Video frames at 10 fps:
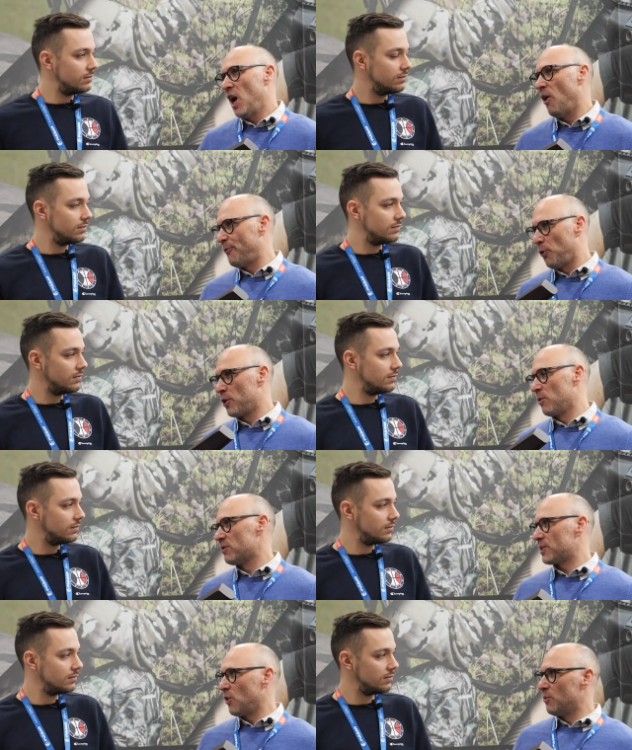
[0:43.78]
Speaker 1: affordable
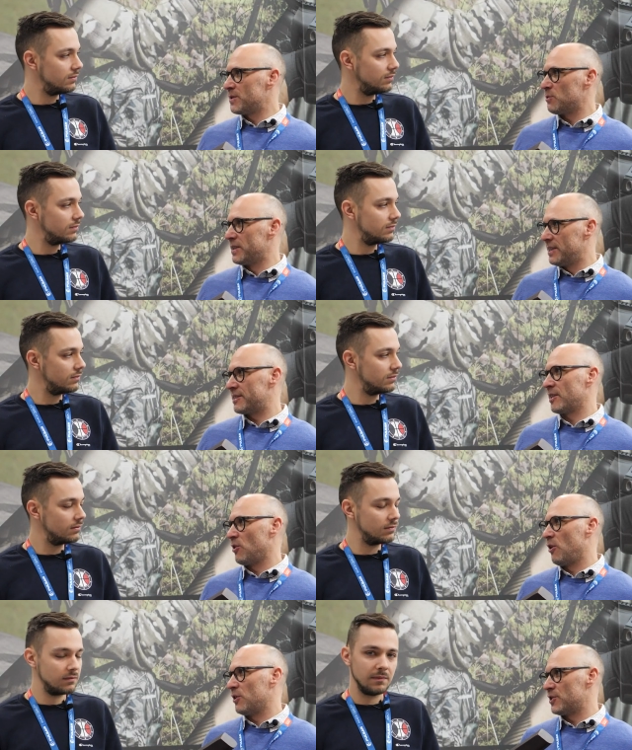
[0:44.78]
scopes with this
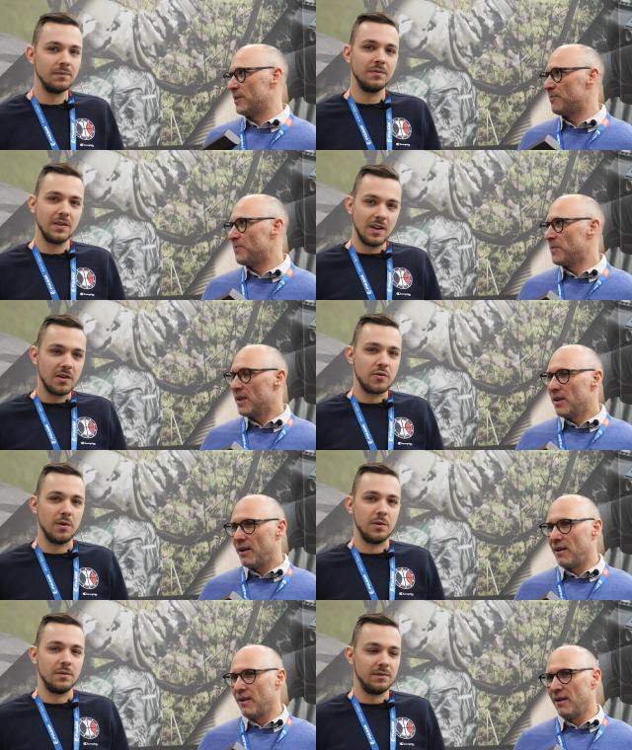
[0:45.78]
technology.
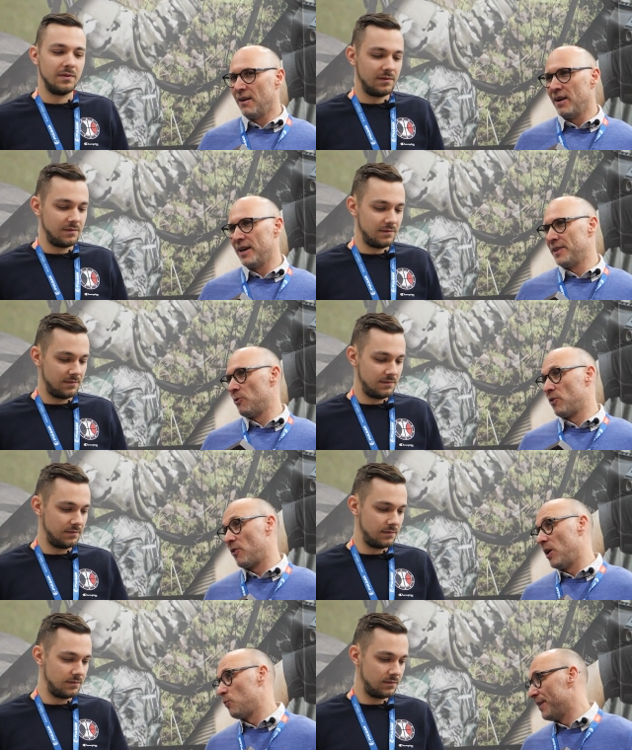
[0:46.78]
Speaker 2: True.
Speaker 1: And they were
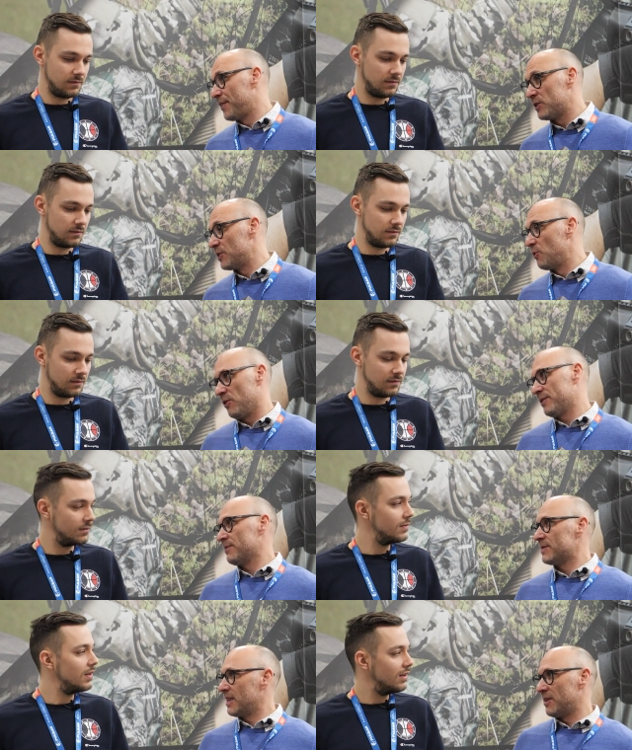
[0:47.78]
around 1,000 euros,
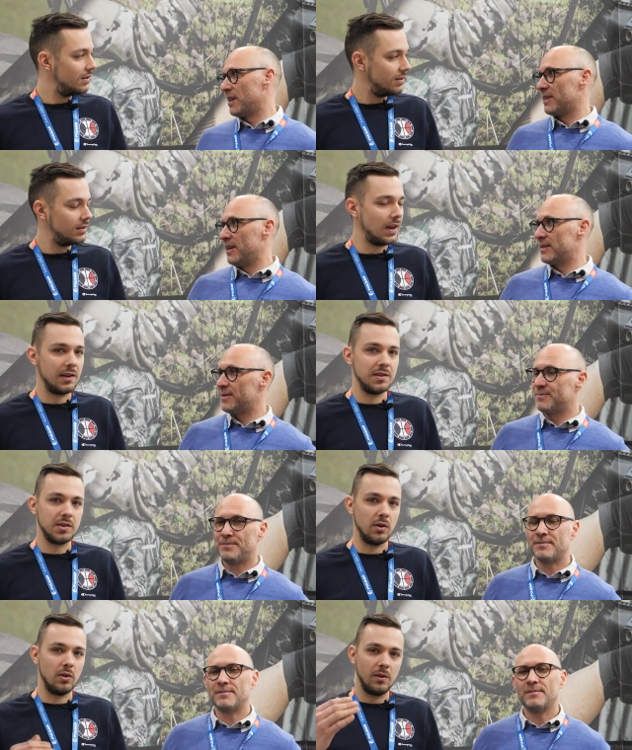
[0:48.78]
Speaker 2: something like that. Yeah.
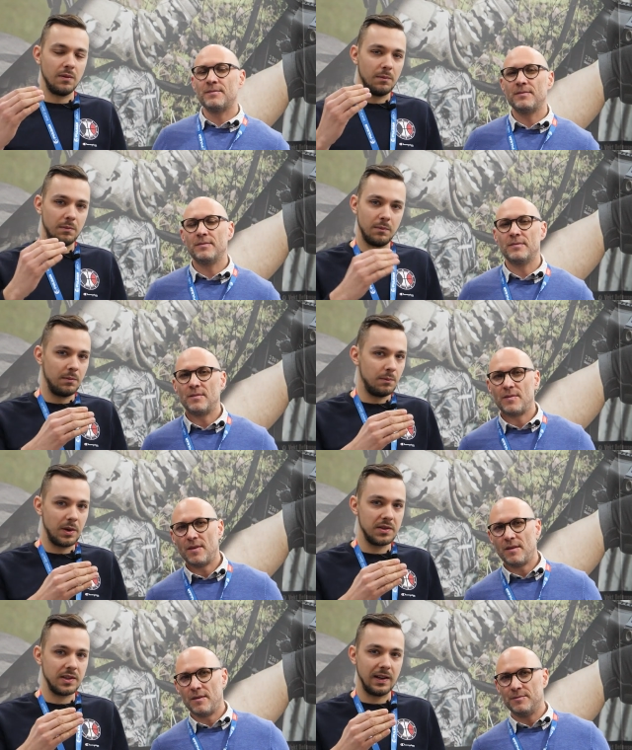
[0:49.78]
So
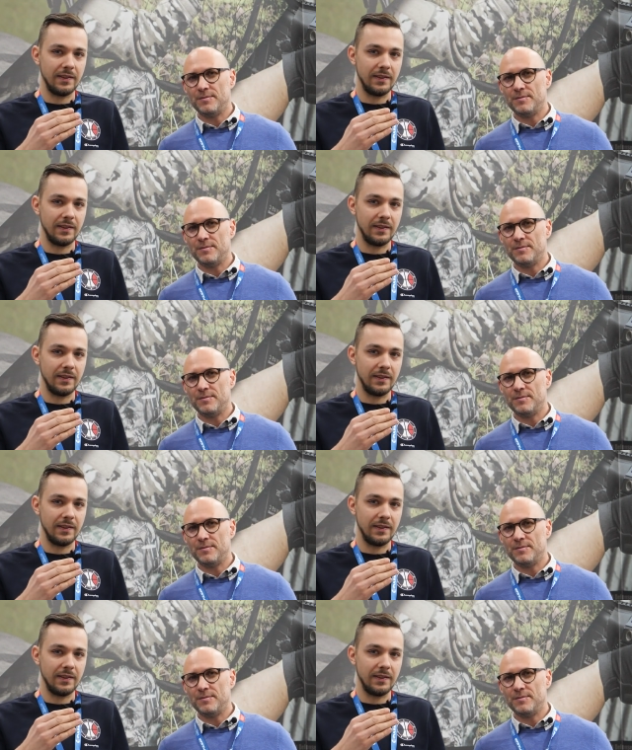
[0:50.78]
basically